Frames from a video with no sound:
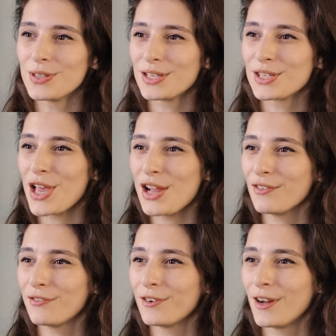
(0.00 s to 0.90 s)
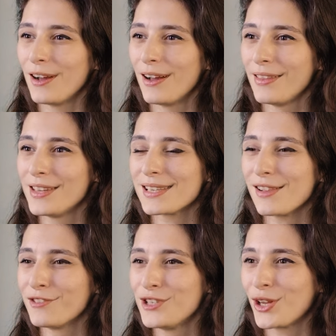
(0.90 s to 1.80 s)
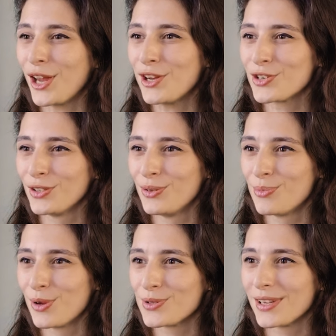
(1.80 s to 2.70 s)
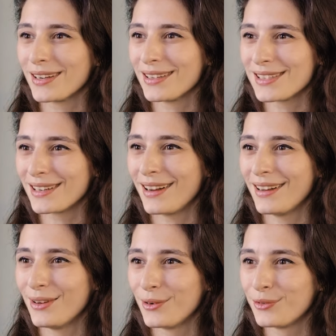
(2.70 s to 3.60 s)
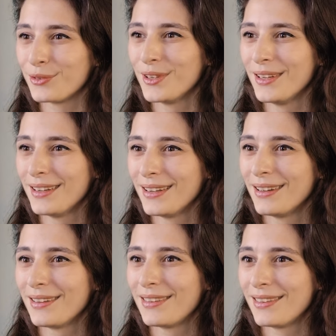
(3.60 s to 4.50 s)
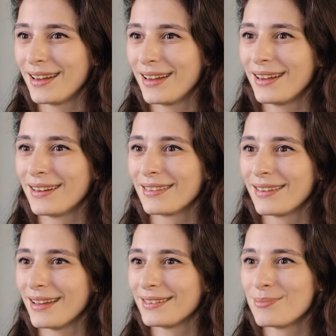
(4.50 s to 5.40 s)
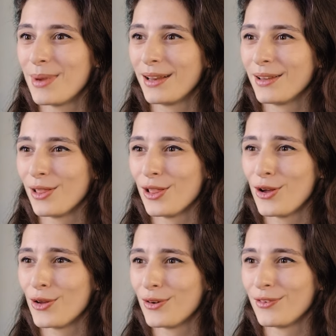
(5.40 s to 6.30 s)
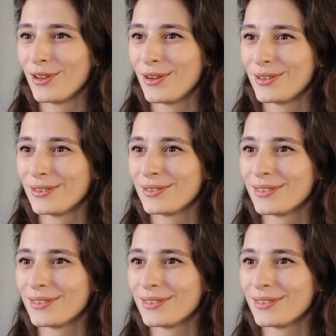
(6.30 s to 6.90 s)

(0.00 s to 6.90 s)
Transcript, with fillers: self, uh, the self-education in music is a kind of thing that made a lot of a lot of